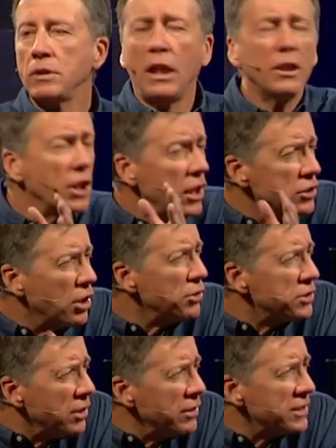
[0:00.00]
Don't,
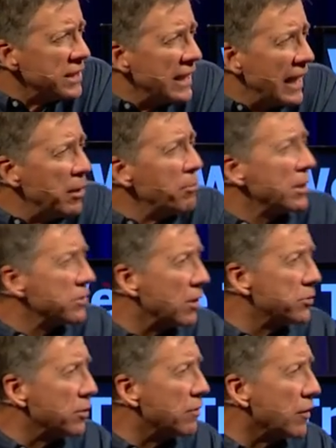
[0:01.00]
don't is a noun, but it's
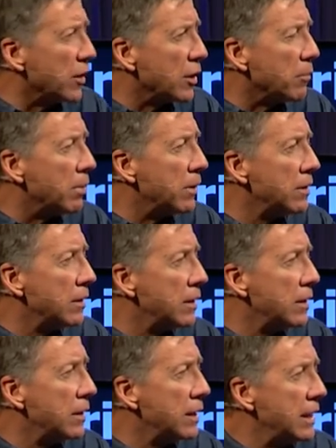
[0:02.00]
also a verb.
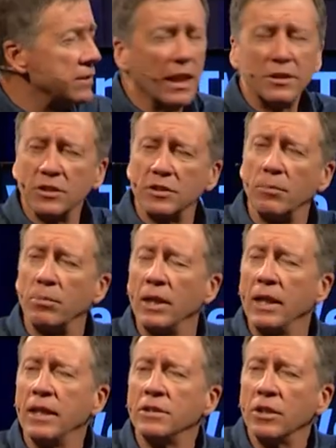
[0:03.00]
It's not just a,
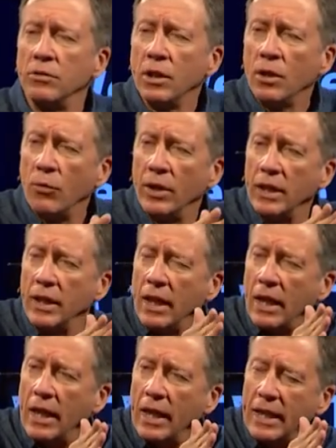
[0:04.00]
so when,
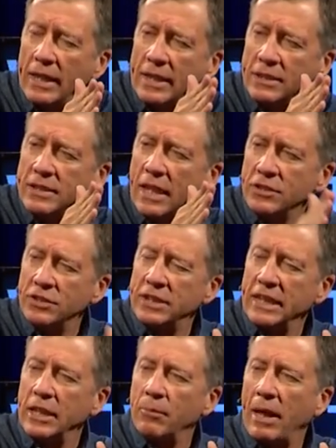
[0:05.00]
it's not just
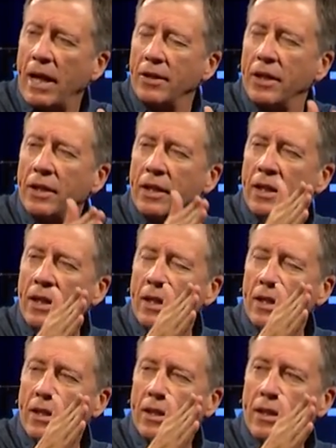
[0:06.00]
thinking about
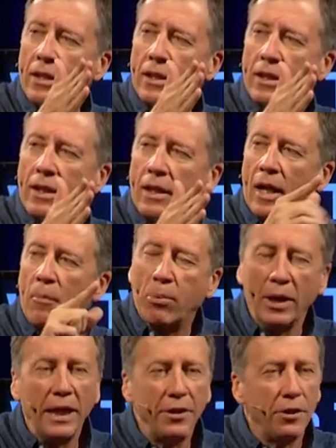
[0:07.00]
a
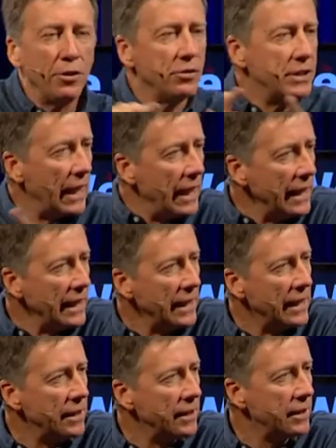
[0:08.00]
brand new day,
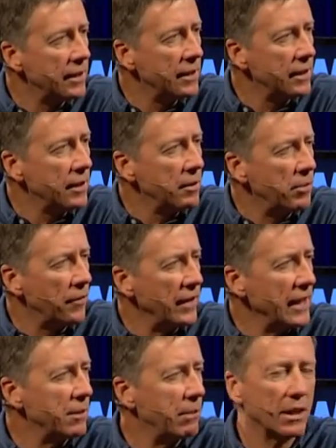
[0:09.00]
but
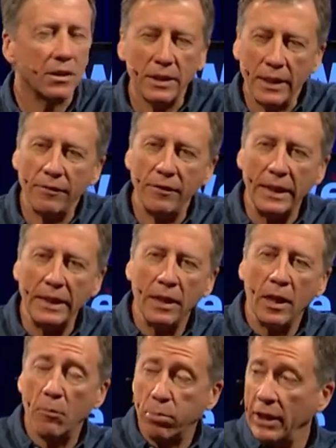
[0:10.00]
thinking about living
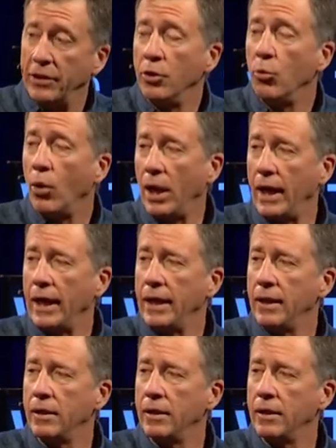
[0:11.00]
a brand new way.